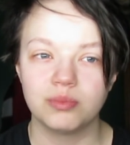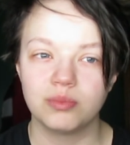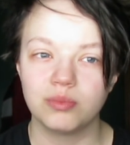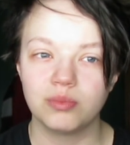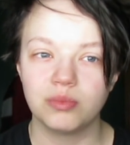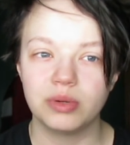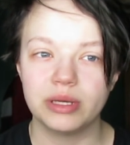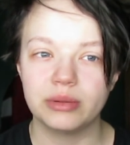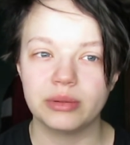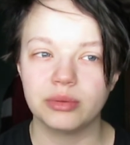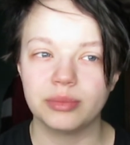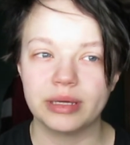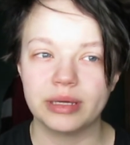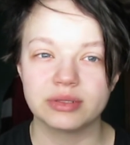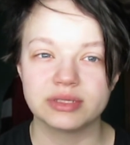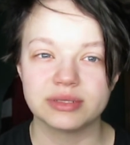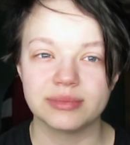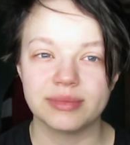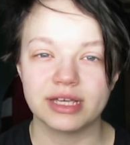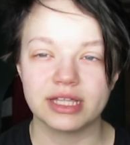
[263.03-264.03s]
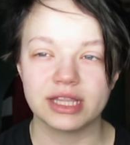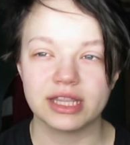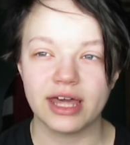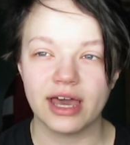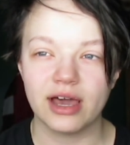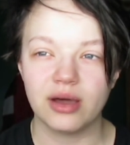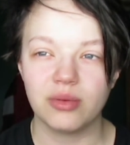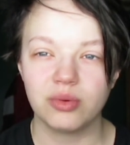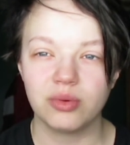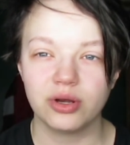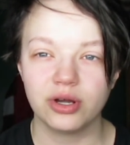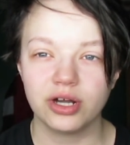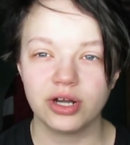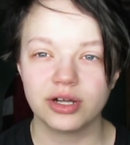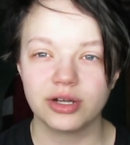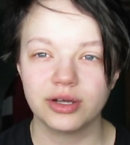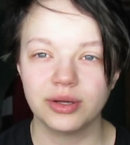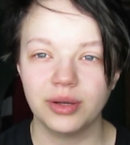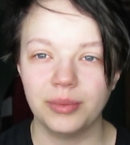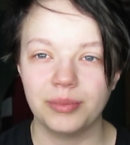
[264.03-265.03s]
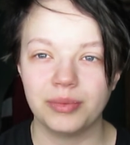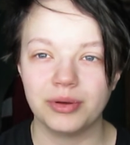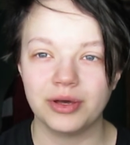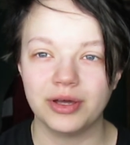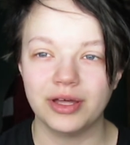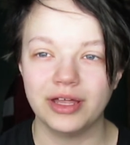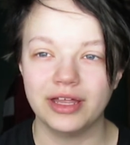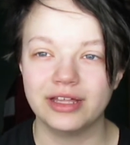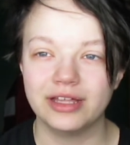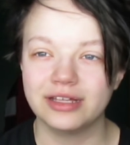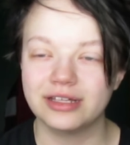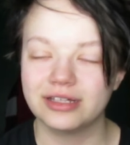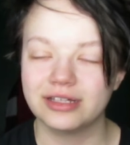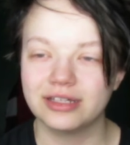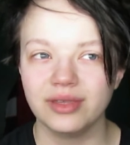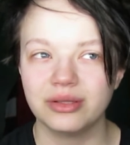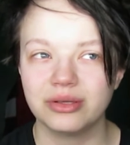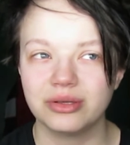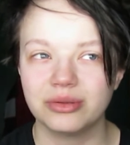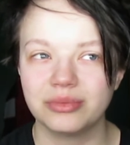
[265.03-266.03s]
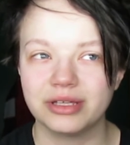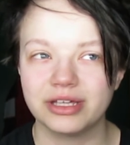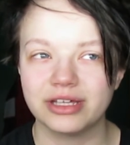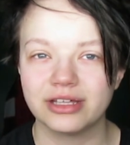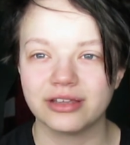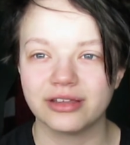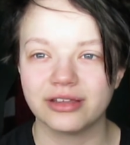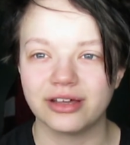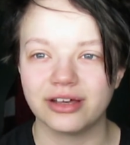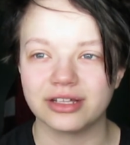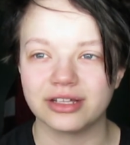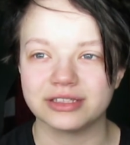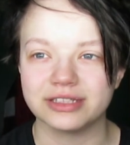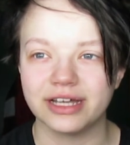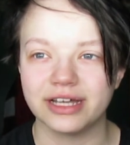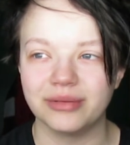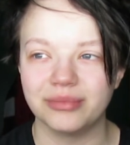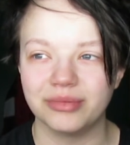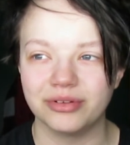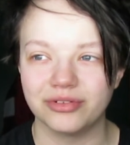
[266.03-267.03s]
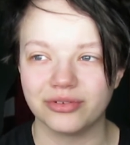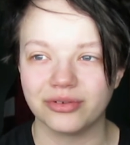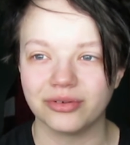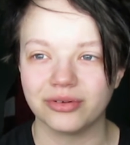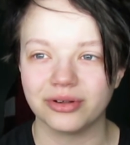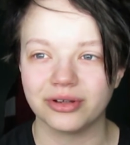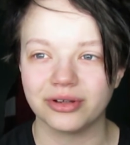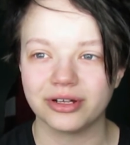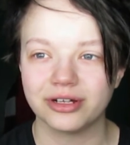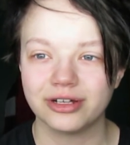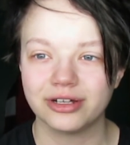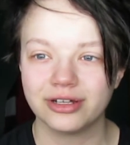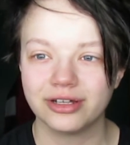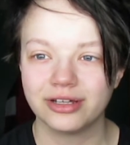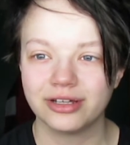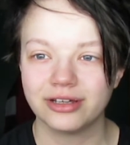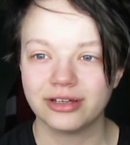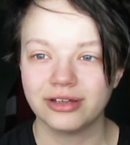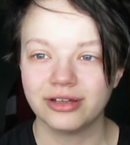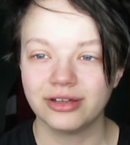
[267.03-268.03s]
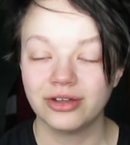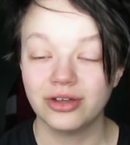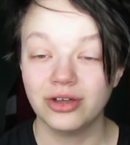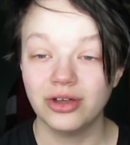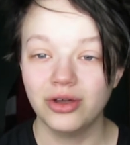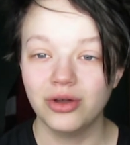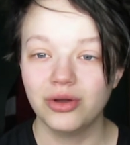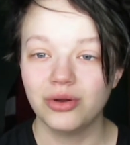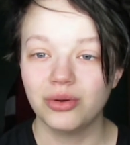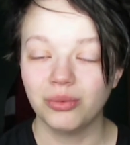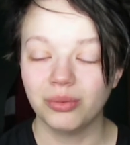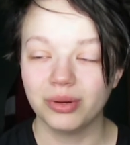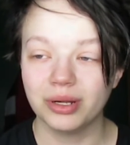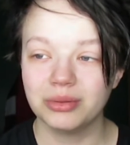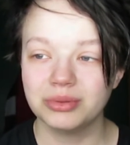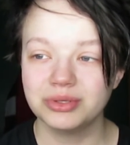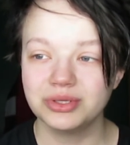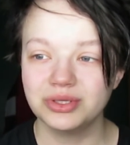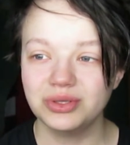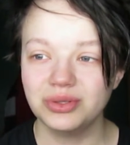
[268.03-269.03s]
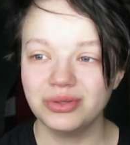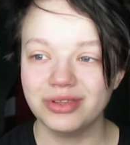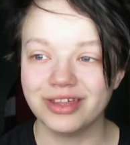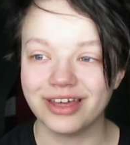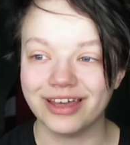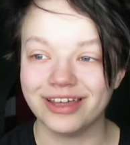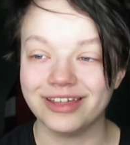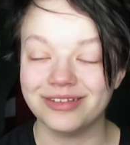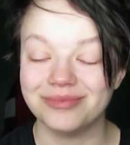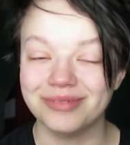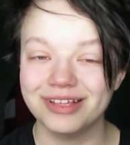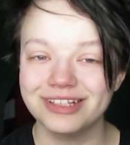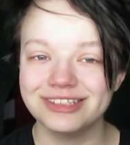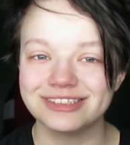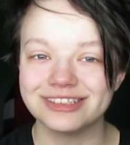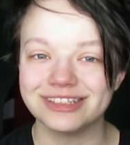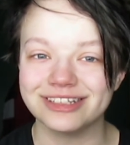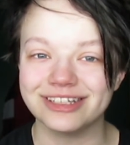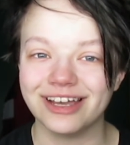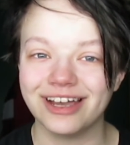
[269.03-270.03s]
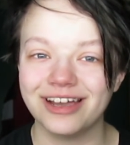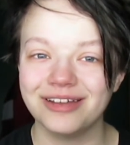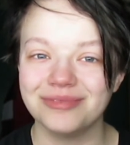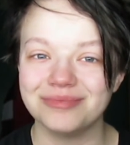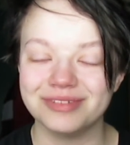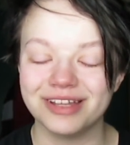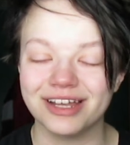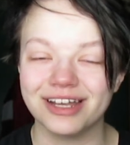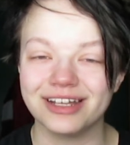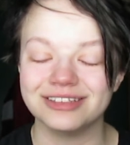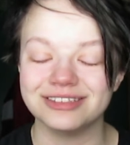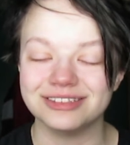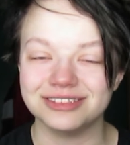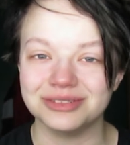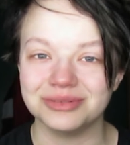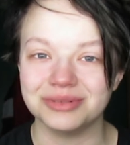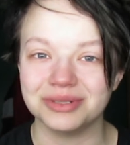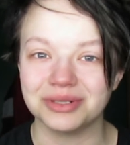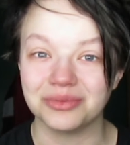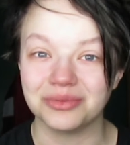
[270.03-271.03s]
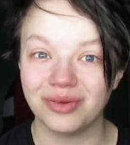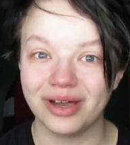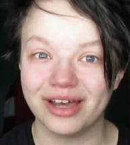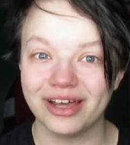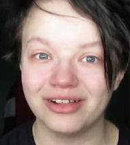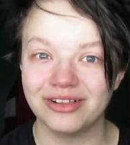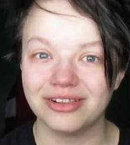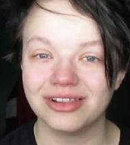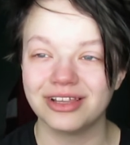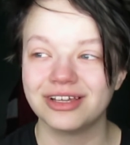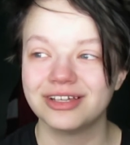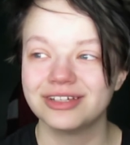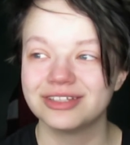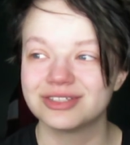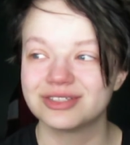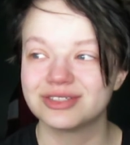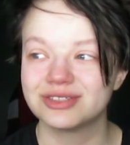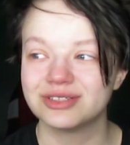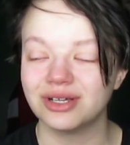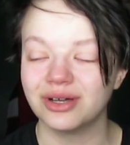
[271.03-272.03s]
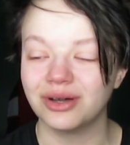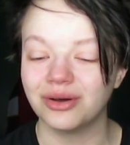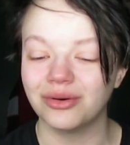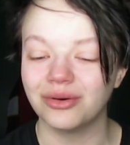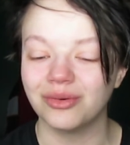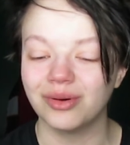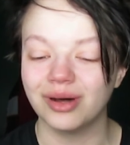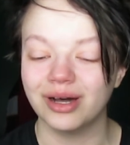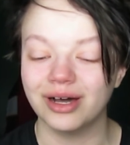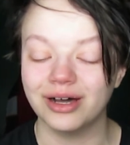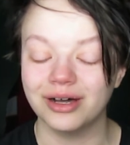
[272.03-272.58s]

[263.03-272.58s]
we will be able to make that work, but it'll be a long time before we're able to do that. And mentally, I'm not doing well. So,